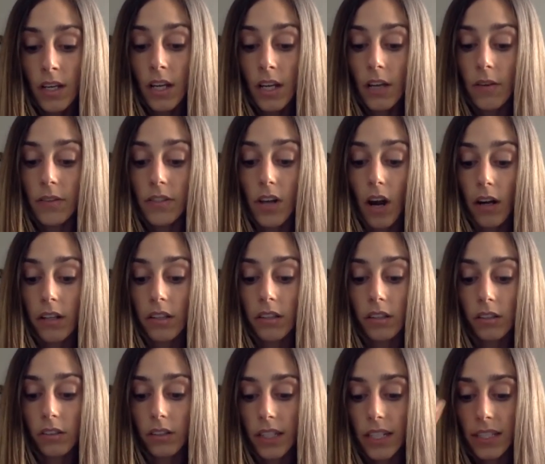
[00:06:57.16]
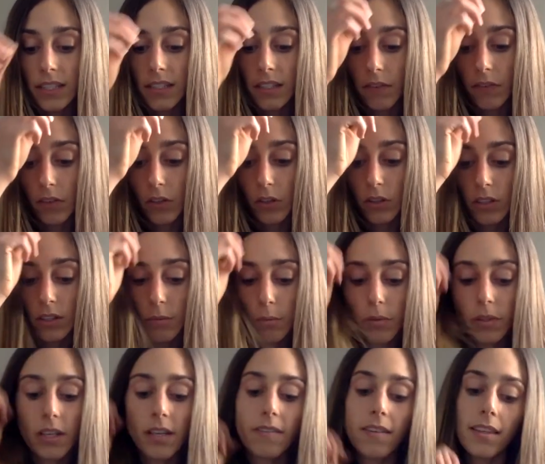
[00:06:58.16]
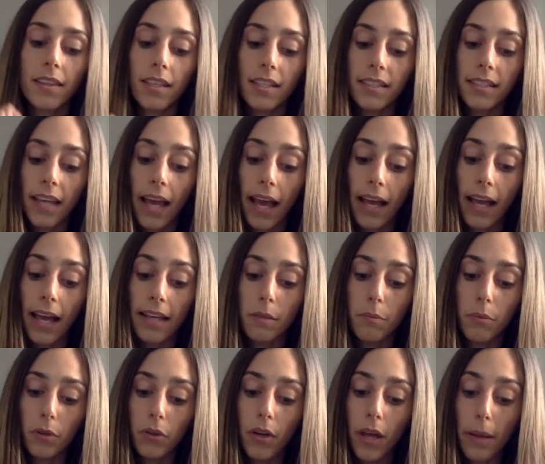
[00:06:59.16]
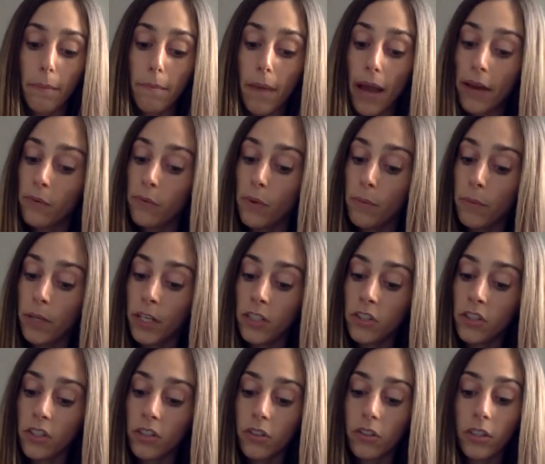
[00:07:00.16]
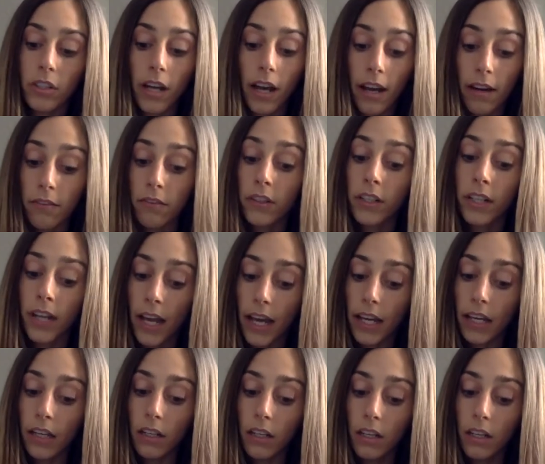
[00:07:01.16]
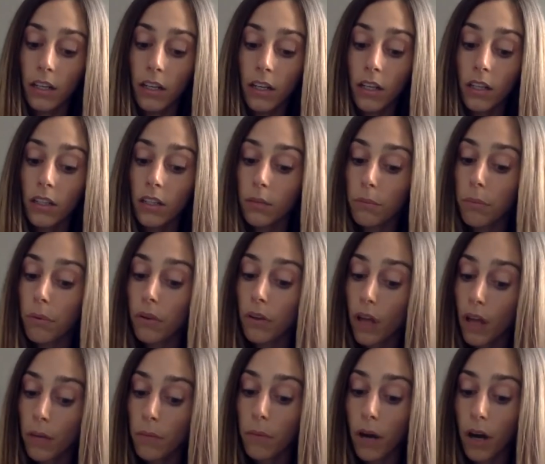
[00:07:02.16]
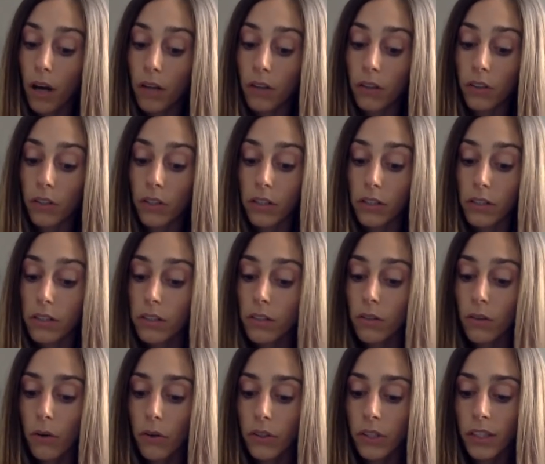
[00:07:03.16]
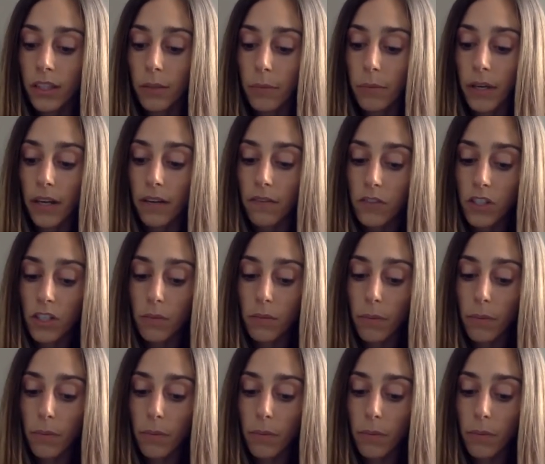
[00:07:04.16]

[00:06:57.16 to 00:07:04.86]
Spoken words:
It was not in the least difficult to believe that this ghastly brute ate men, women, and children every night. The blood bottler, still holding the BFG